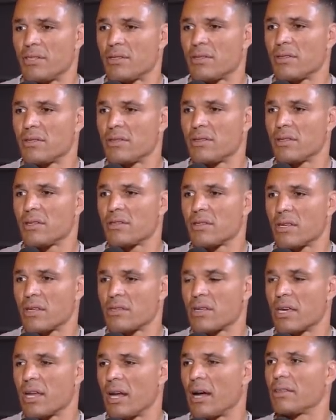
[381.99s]
It's, it's it's
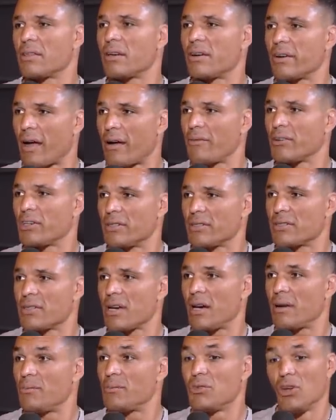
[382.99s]
let's get out there and have a good
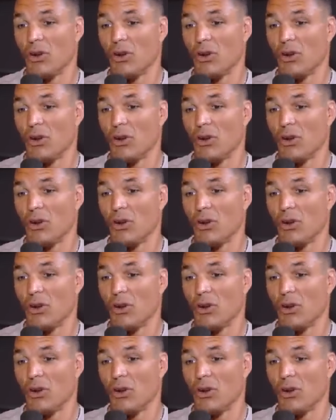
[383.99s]
time